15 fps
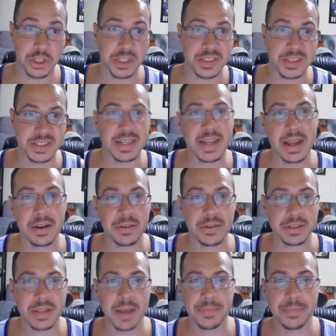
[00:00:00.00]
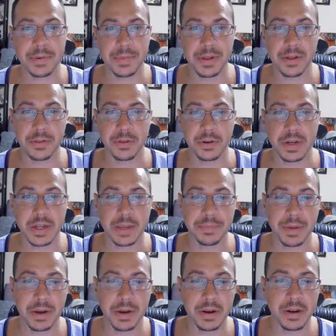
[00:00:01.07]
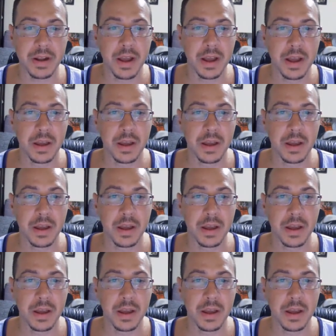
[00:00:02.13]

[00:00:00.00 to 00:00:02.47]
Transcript: just today or this happened to be a 30 day period.